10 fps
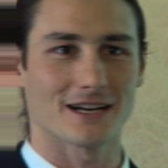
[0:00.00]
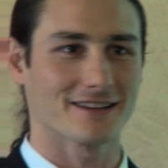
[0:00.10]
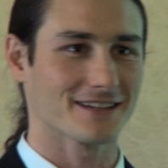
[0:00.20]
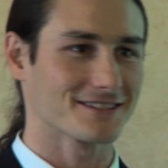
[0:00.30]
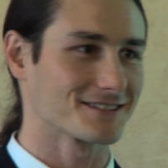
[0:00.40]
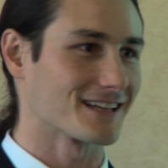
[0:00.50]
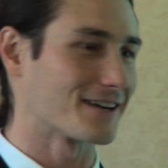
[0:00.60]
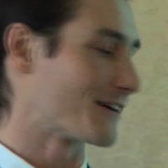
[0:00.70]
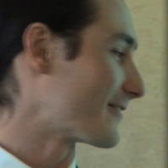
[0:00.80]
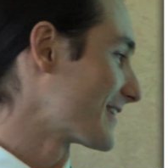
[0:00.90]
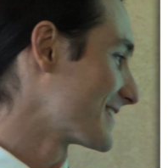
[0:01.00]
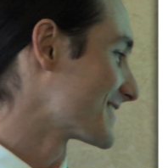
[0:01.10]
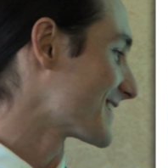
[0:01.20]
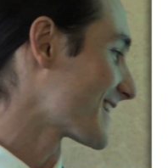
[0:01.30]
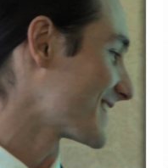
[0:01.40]
I think there's a lot of evidence
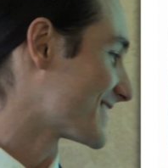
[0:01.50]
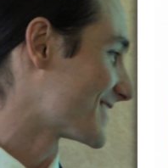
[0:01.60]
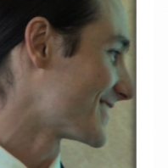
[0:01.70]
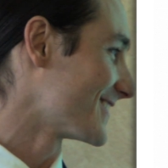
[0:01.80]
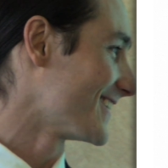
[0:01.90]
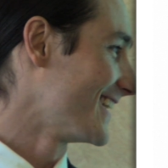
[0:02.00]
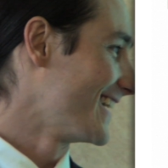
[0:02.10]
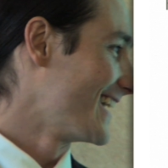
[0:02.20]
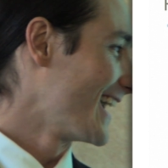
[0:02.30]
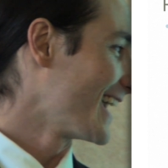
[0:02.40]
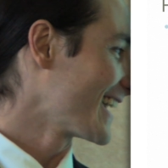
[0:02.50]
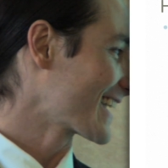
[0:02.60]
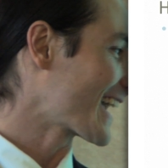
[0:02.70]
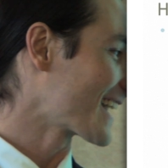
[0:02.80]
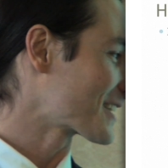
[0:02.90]
that that's true. It
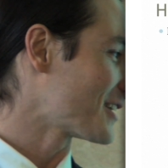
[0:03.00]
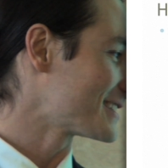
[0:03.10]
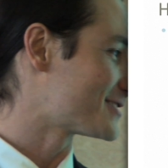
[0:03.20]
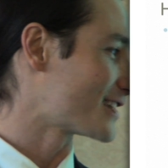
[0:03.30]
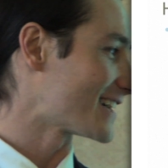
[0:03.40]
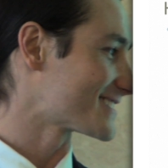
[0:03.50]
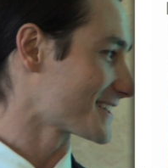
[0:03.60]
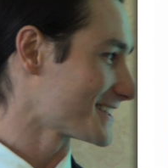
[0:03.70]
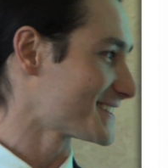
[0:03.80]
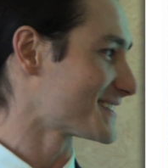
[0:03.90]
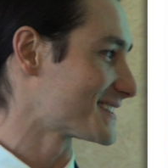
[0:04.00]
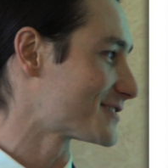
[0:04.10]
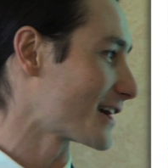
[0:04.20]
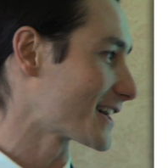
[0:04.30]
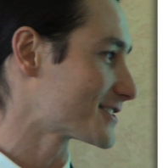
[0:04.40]
can cause drowsiness,
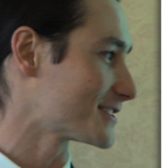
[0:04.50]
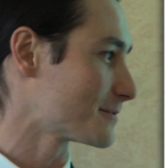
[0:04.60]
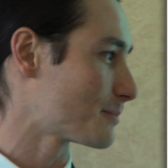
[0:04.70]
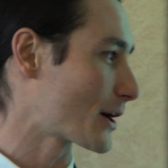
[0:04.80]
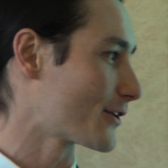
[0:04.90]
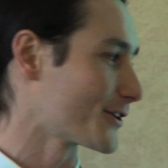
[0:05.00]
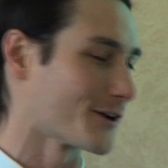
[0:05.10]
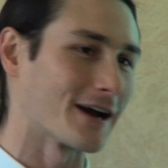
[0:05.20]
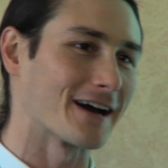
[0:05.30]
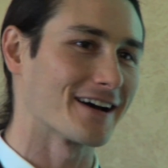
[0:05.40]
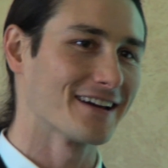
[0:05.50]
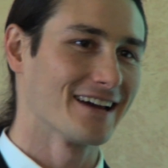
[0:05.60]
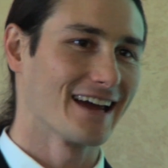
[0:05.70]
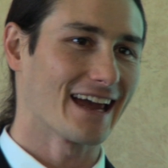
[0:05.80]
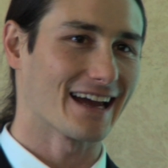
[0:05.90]
distraction, paranoia,
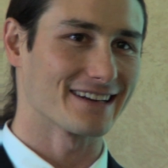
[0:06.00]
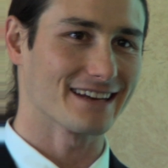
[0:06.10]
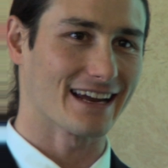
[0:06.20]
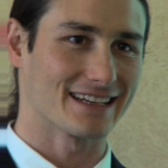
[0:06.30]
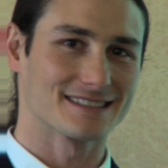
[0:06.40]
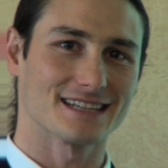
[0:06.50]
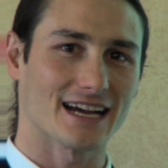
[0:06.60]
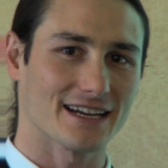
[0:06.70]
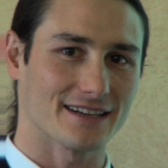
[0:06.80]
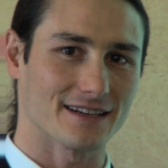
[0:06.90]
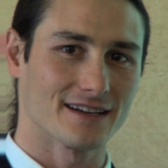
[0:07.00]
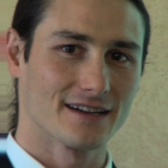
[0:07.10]
and anxiety.